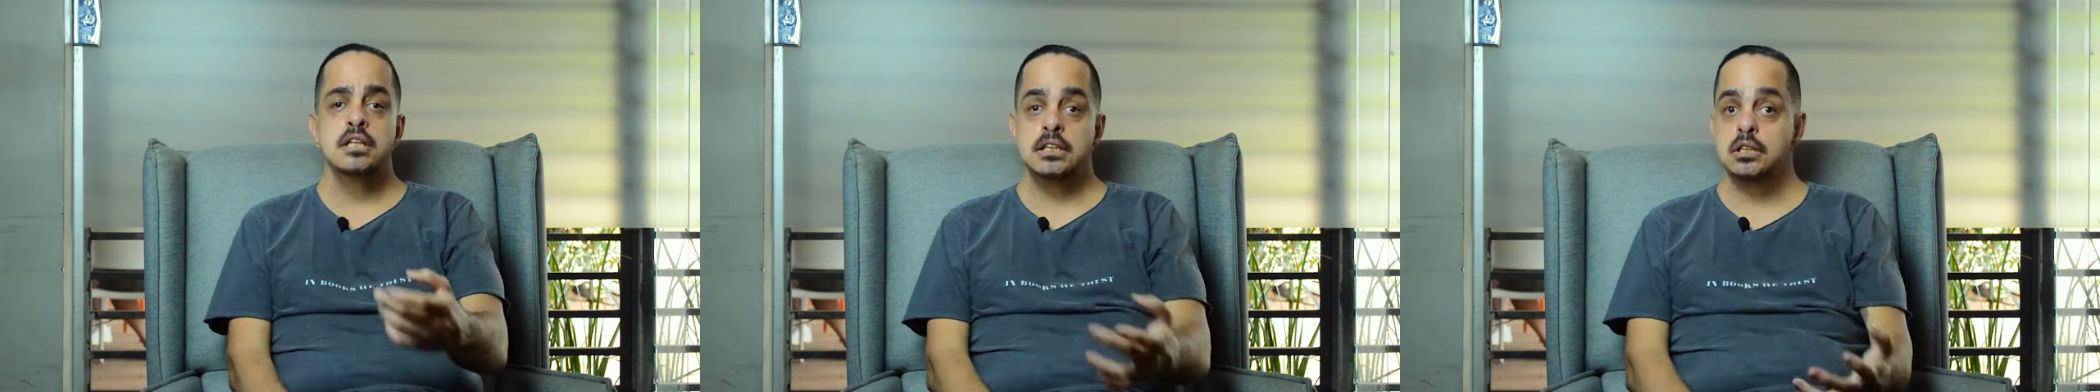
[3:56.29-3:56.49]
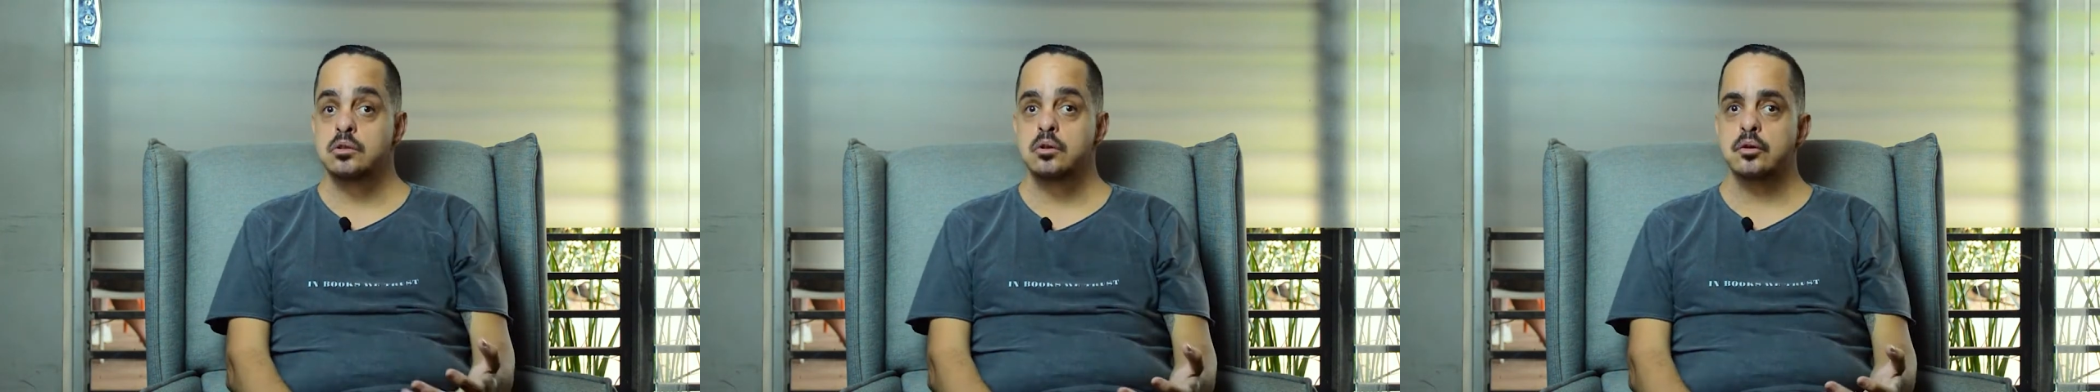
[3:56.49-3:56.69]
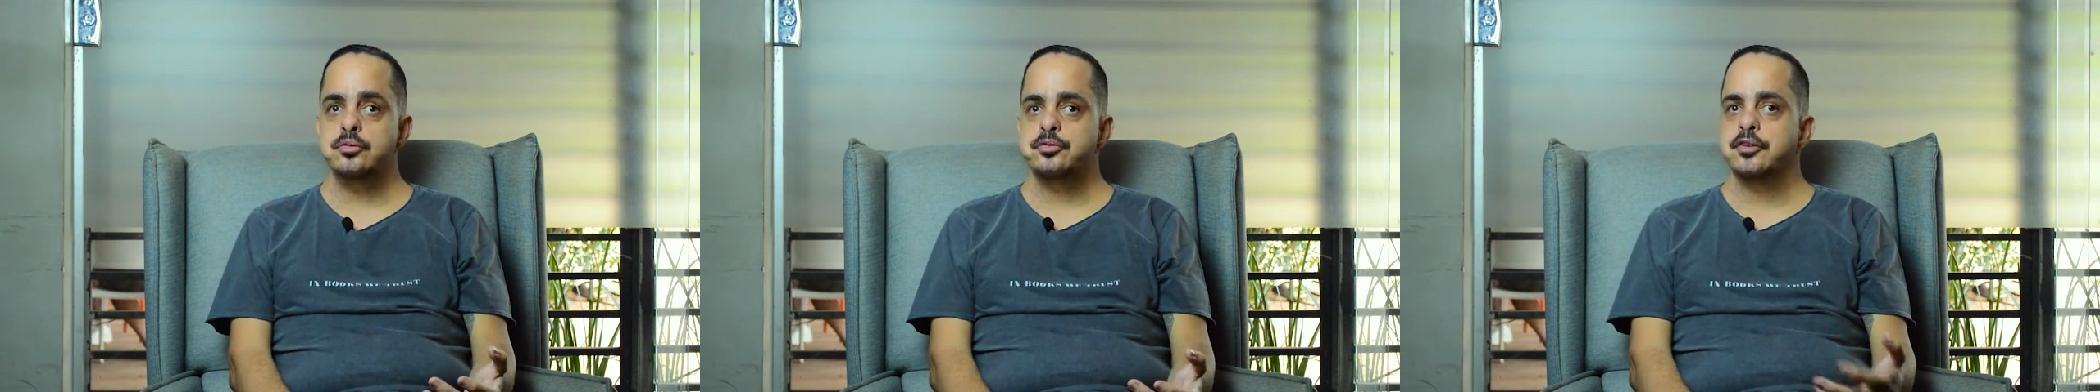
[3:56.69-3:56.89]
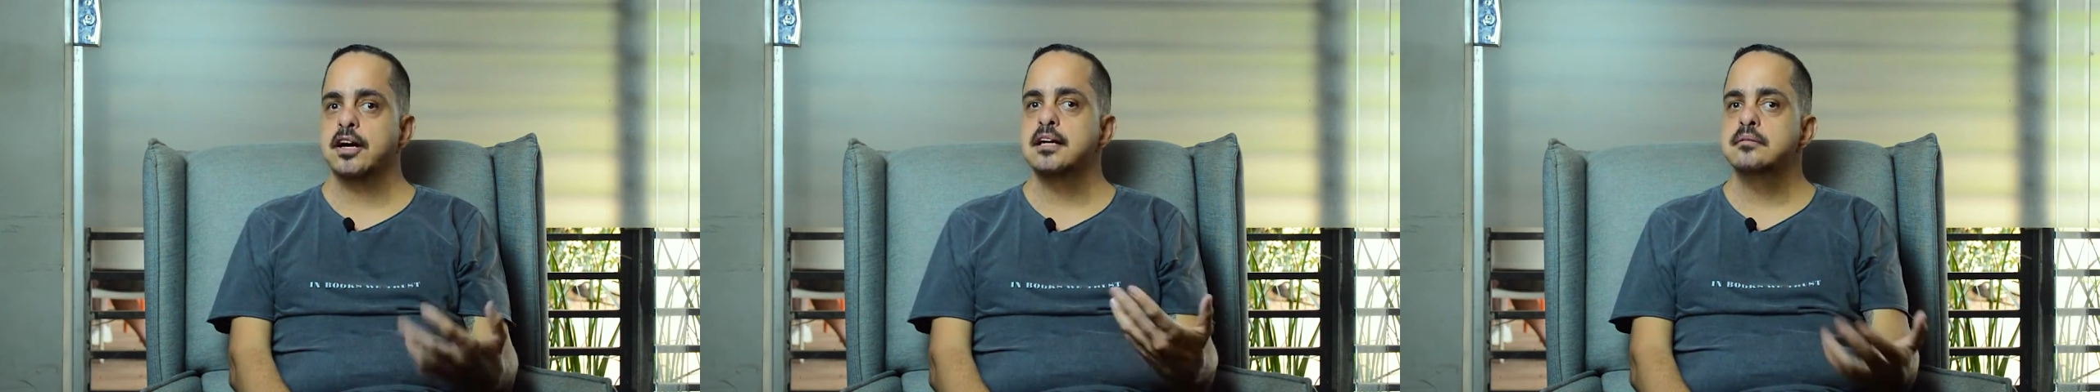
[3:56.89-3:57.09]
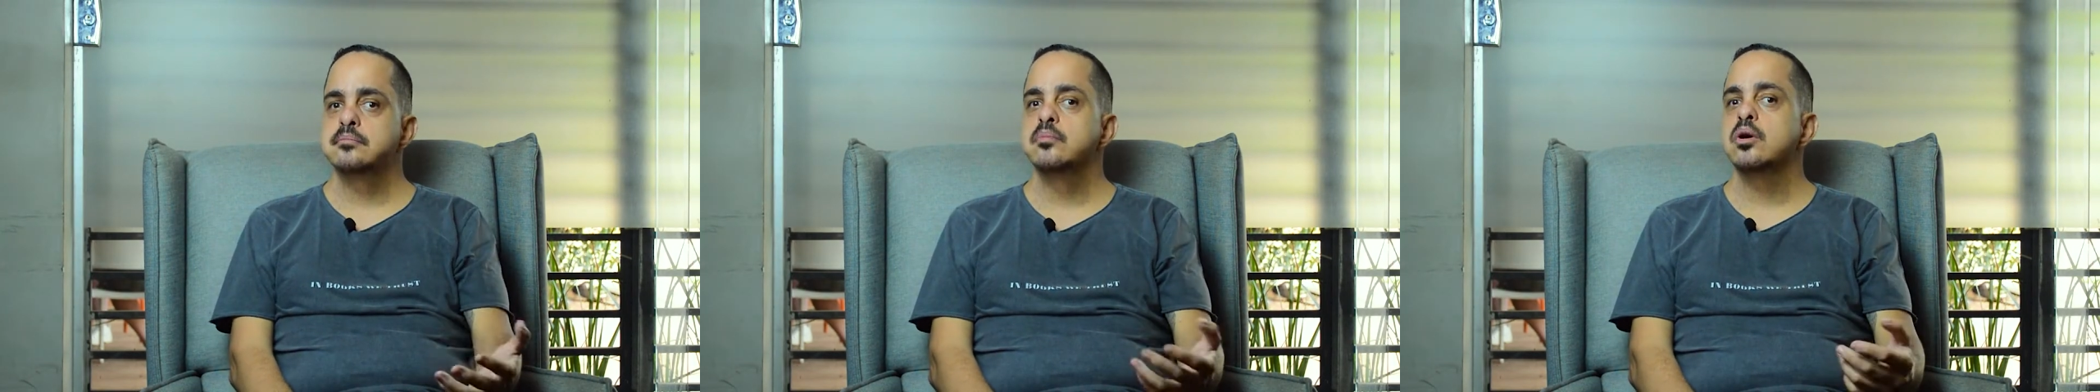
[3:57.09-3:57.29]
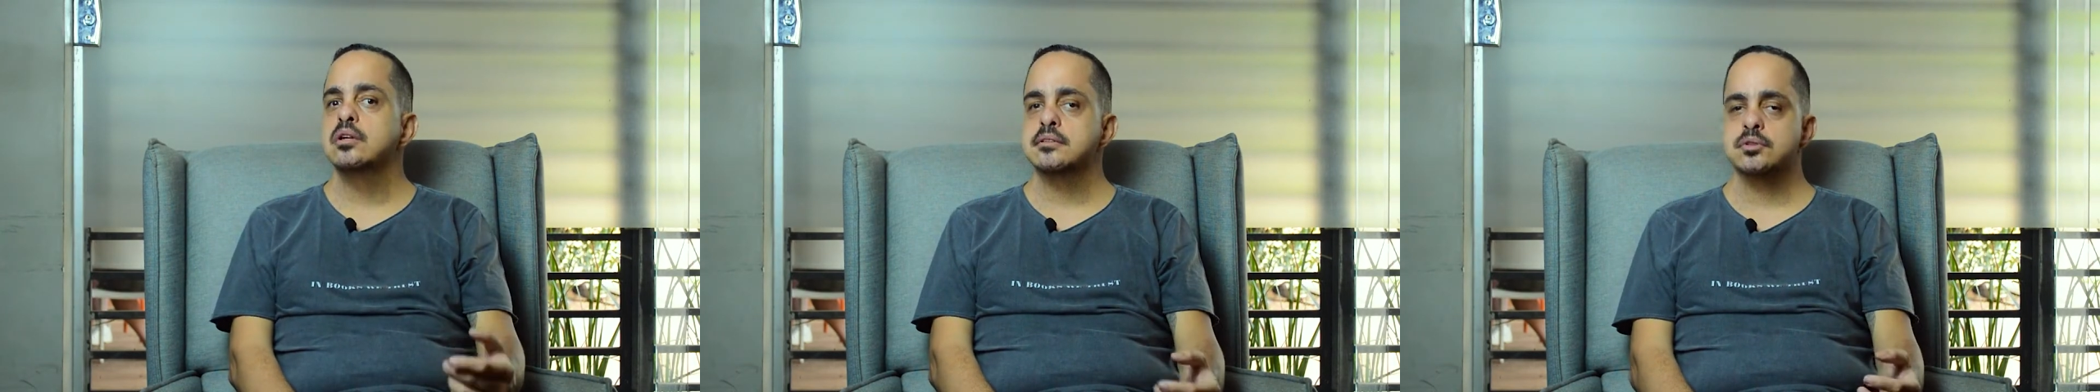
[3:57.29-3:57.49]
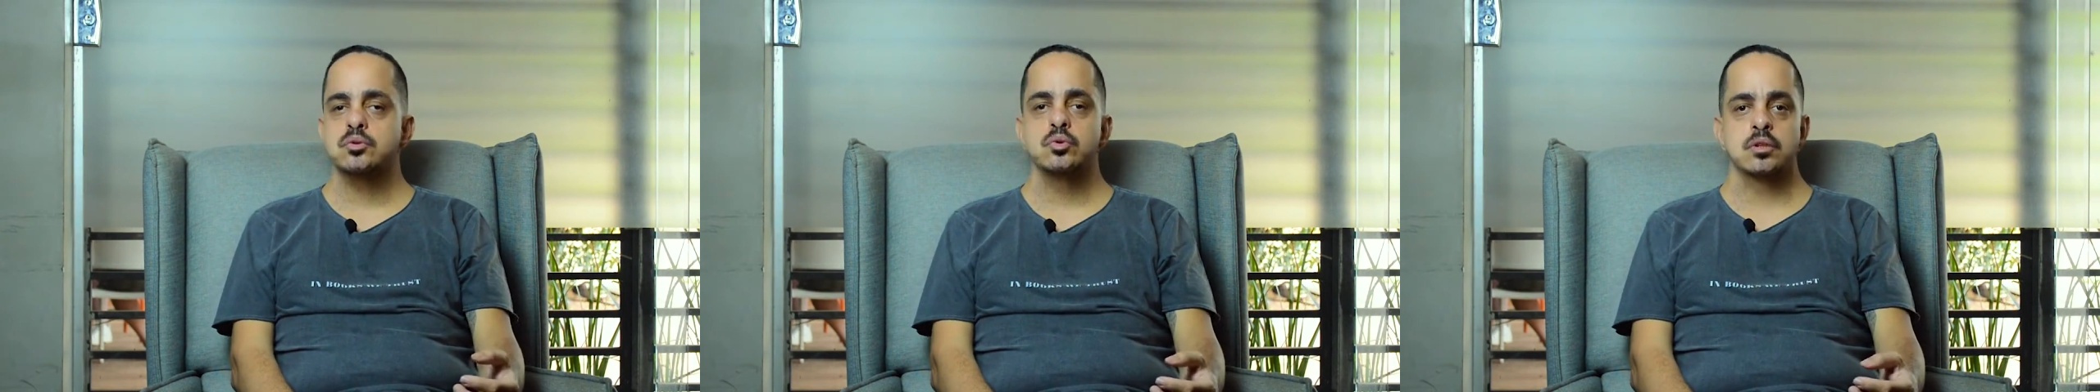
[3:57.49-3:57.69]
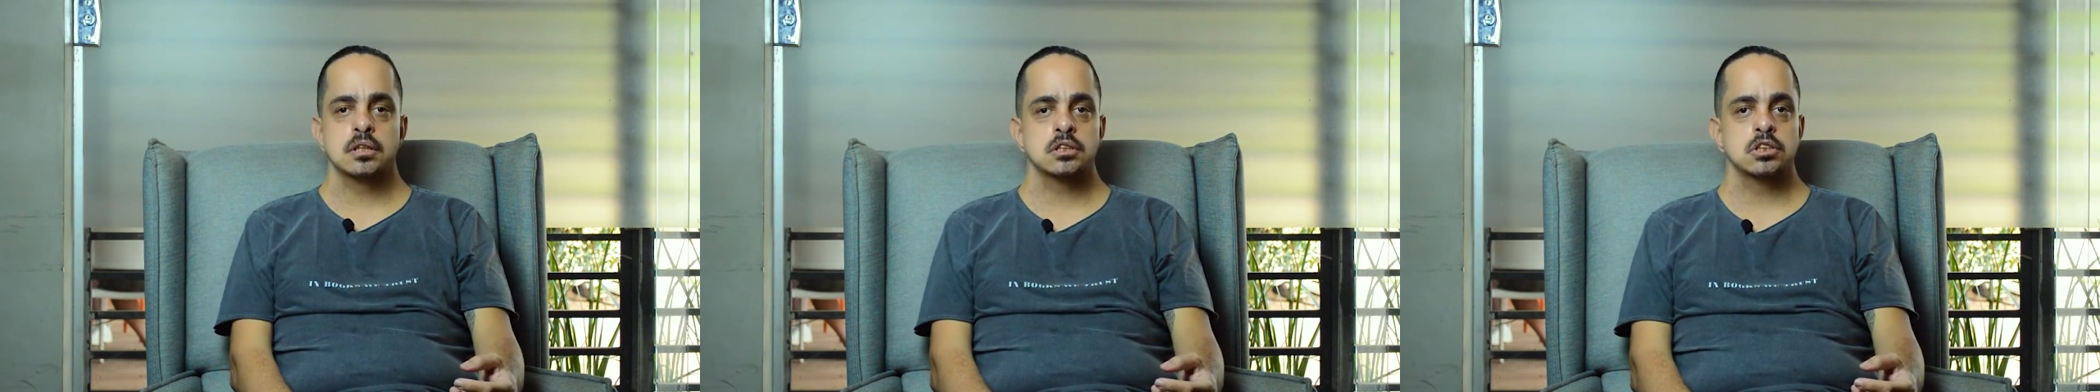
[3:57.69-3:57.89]
you will find more
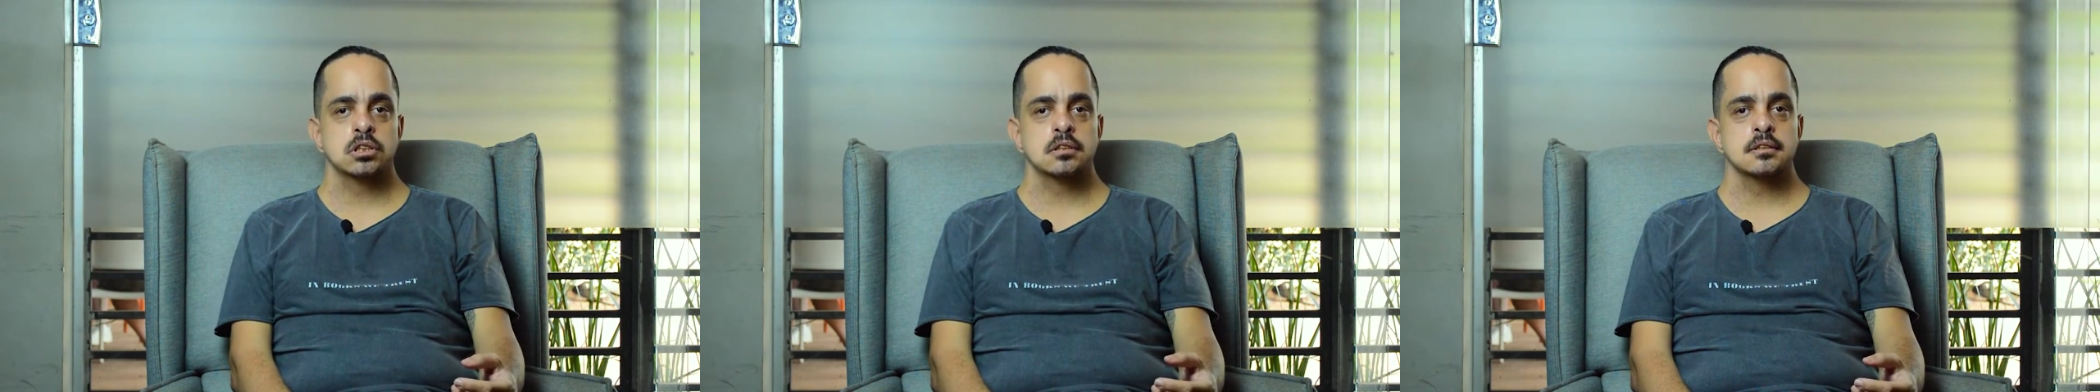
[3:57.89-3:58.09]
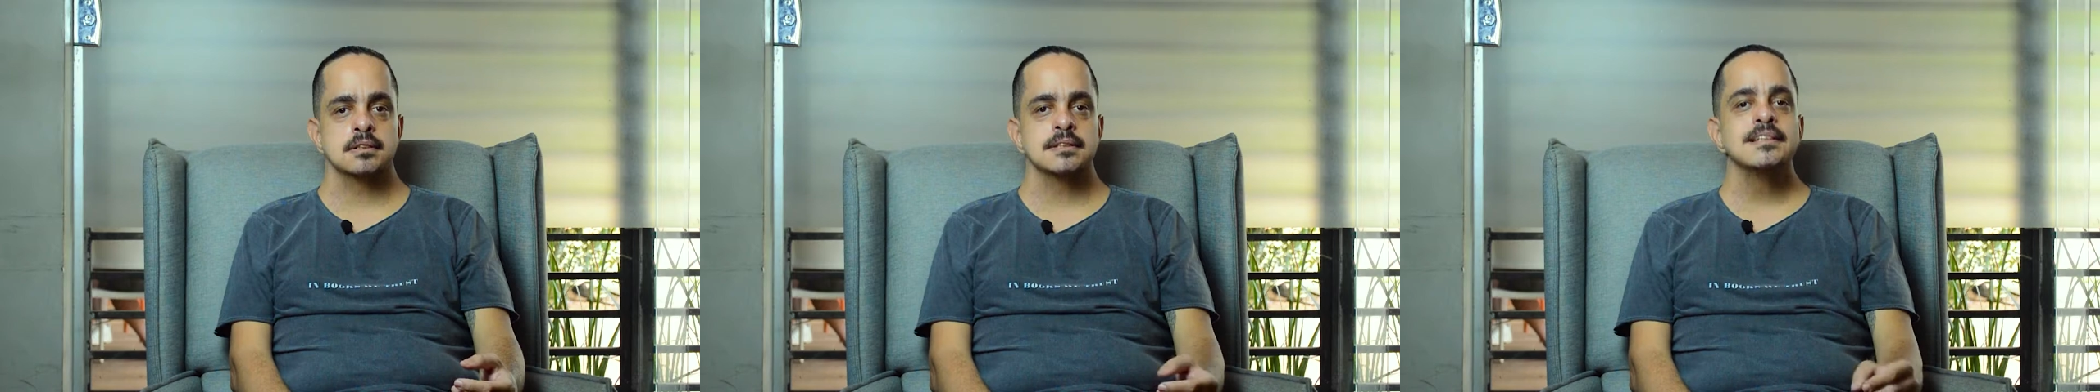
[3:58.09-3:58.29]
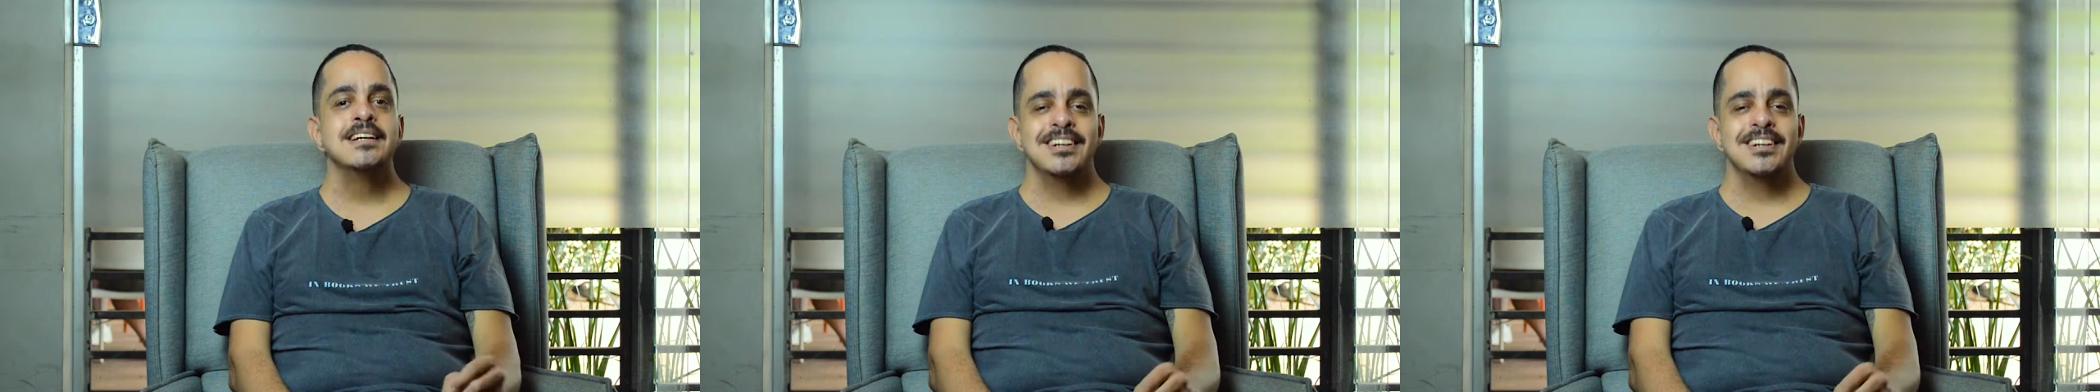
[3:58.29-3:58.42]
structures.